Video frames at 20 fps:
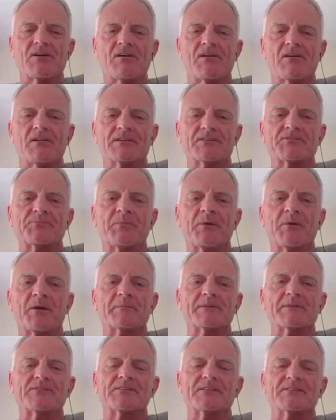all
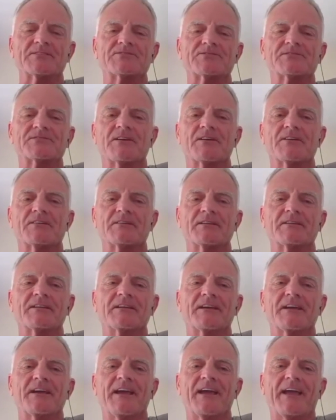experiments get started
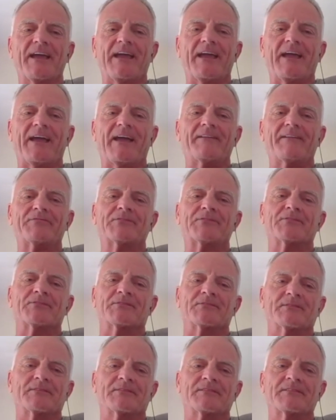
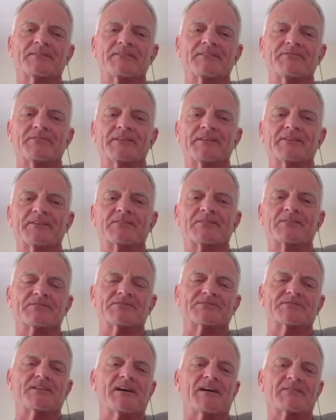after the vehicle
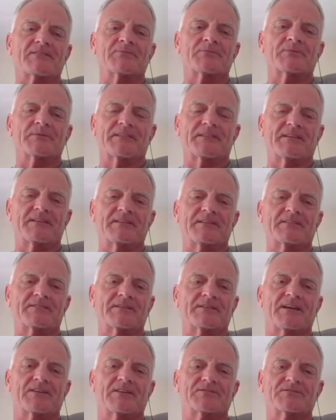is docked with the
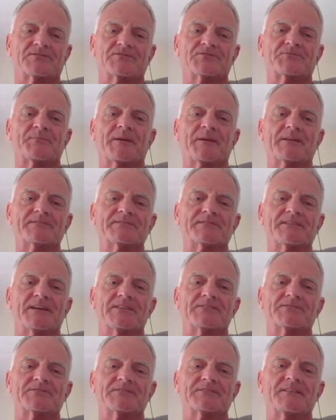International Space
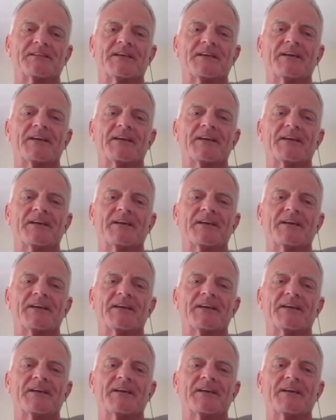Station.